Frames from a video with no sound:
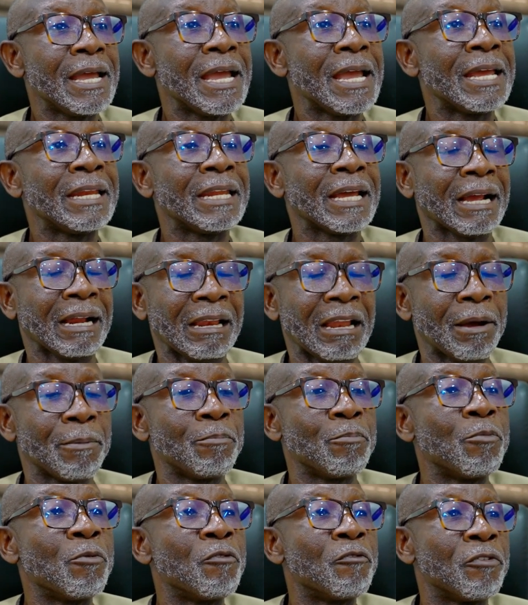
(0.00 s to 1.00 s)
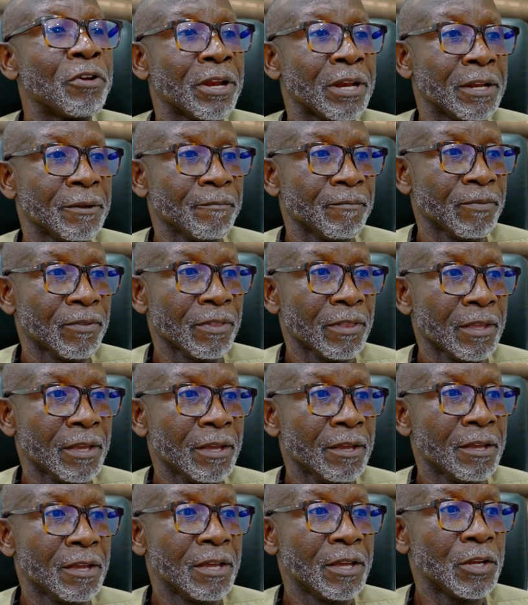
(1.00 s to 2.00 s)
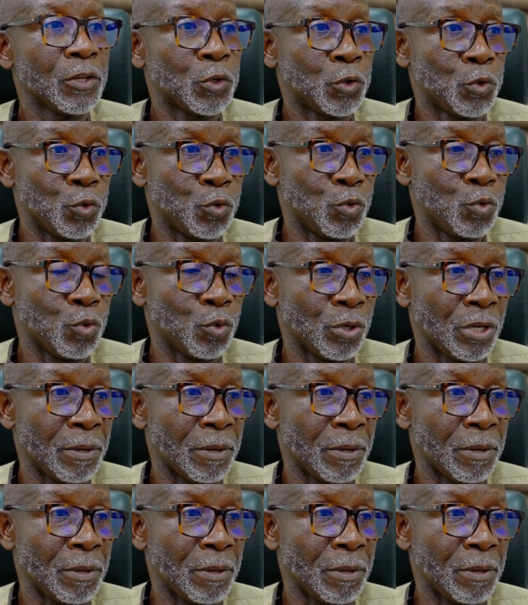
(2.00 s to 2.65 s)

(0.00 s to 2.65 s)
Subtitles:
in the club moving to